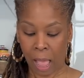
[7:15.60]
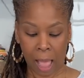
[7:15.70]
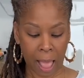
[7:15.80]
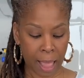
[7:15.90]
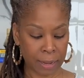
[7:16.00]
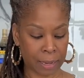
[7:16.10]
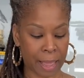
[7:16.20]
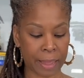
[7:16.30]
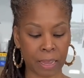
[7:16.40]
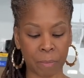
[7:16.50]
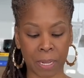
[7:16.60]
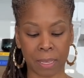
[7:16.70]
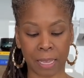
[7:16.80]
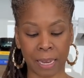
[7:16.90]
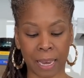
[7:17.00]
I like it
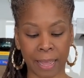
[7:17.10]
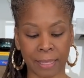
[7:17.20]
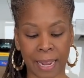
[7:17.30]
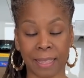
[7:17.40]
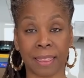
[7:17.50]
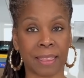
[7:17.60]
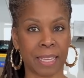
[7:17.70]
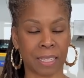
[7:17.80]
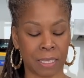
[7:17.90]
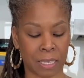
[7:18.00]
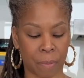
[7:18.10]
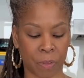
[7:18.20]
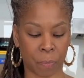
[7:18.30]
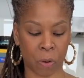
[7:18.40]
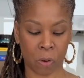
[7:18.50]
because I like that it thickens up
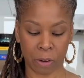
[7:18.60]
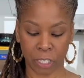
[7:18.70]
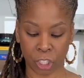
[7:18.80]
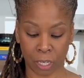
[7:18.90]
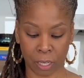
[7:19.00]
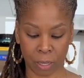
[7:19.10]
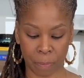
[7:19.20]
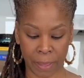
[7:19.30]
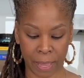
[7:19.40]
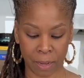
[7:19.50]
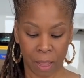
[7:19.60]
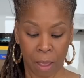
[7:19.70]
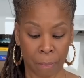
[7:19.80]
the porridge a little bit,